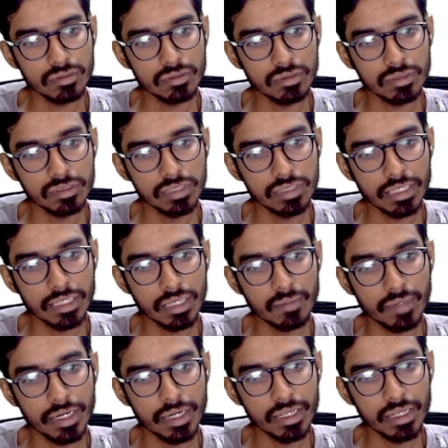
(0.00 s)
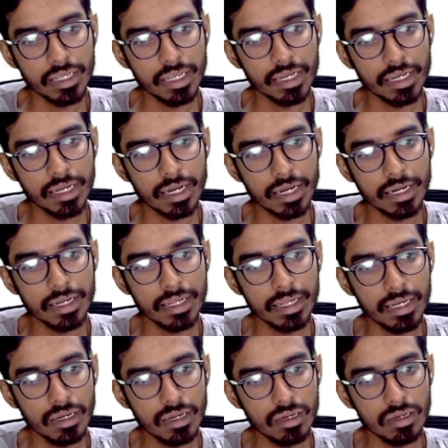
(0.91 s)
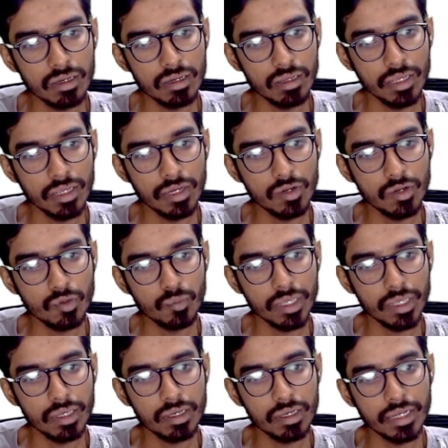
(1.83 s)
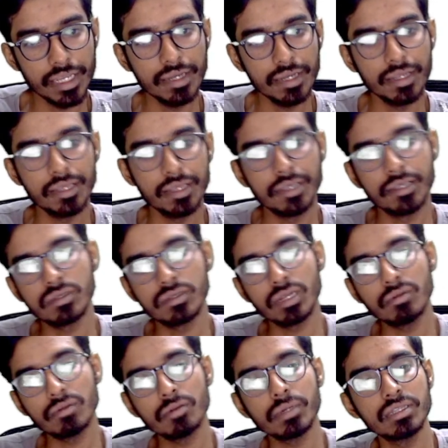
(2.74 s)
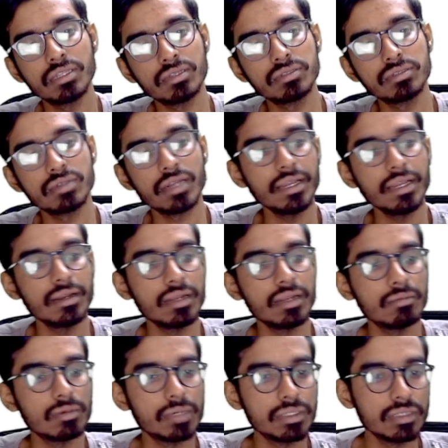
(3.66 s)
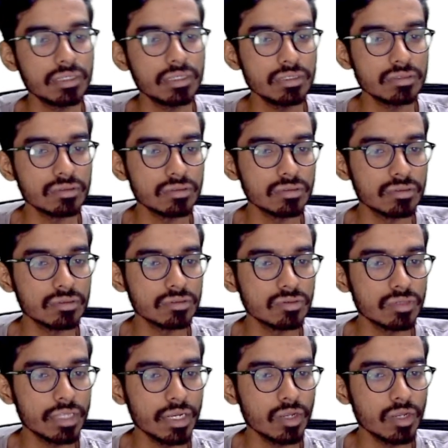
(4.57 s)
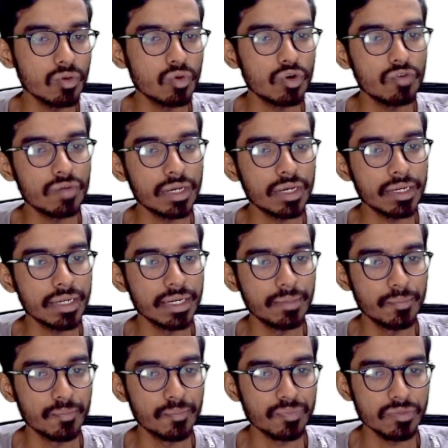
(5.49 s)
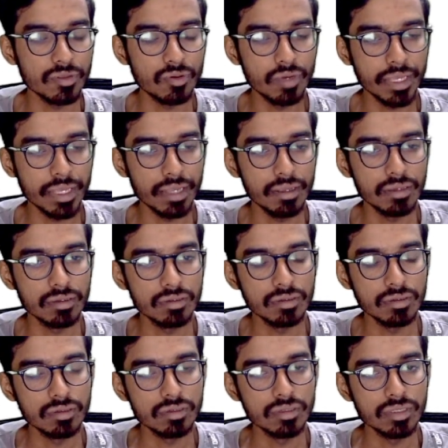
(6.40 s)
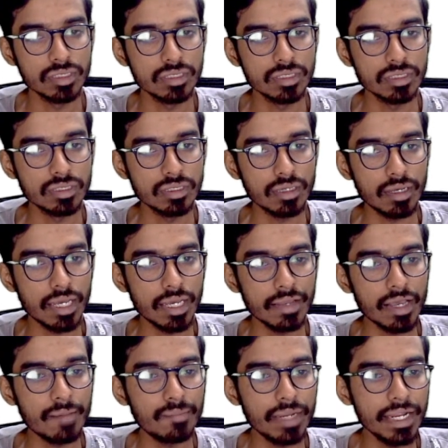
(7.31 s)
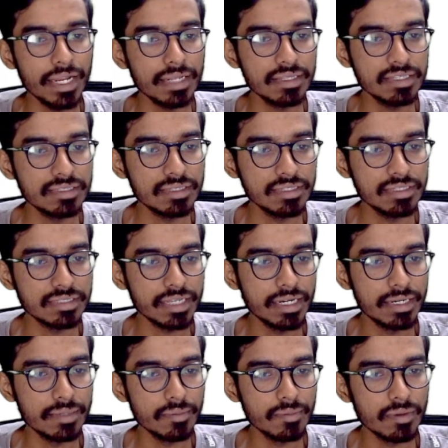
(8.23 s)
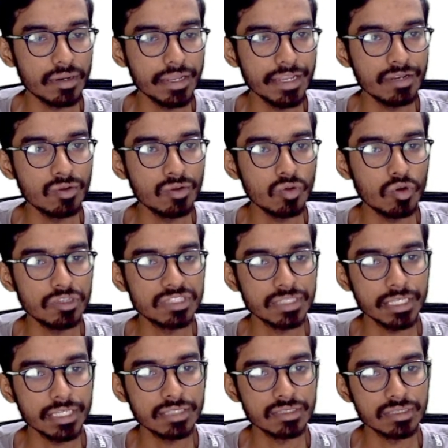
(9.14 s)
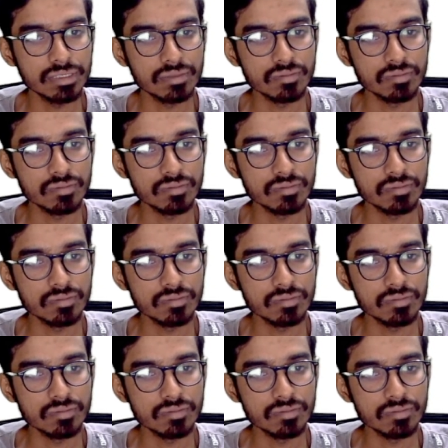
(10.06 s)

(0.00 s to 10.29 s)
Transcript: This is nothing but a dot del into b, right? Remember this, right? Remember this so that you won't forget. Okay. I applied this result, right? Note 6.